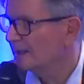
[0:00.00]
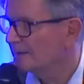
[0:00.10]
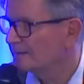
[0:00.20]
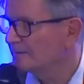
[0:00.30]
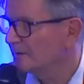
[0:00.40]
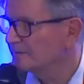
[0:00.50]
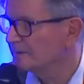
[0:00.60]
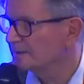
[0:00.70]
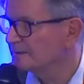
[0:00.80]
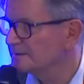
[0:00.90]
I don't
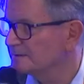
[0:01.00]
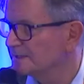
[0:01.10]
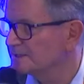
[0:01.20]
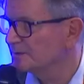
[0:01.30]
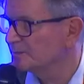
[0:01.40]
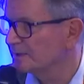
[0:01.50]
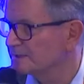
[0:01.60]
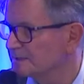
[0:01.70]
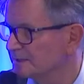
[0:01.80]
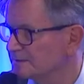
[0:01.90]
think the international policy